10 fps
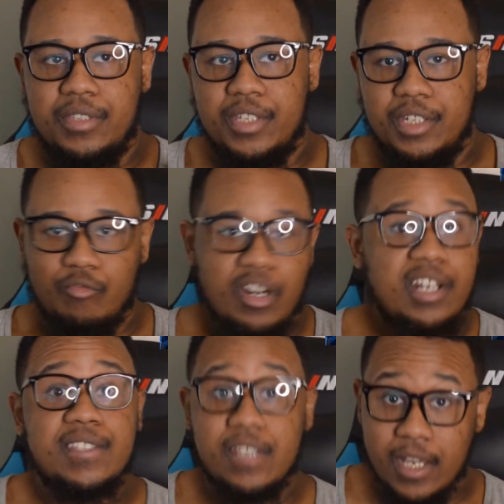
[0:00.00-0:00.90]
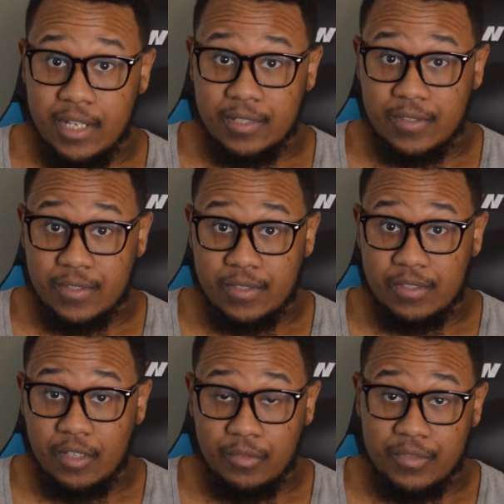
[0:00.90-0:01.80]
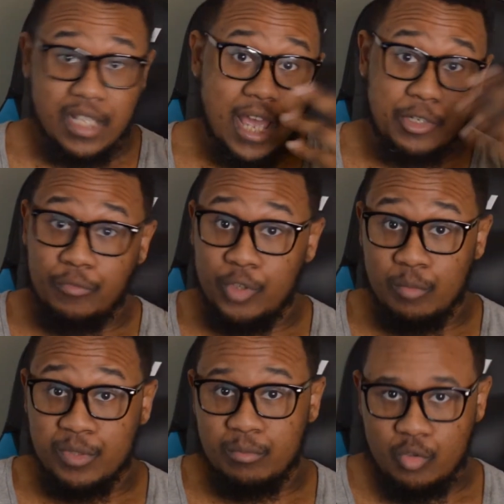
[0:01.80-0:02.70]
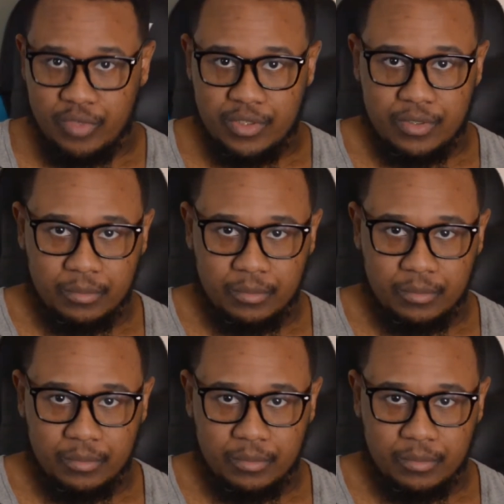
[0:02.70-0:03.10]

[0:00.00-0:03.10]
the renaissance of slasher films and movies.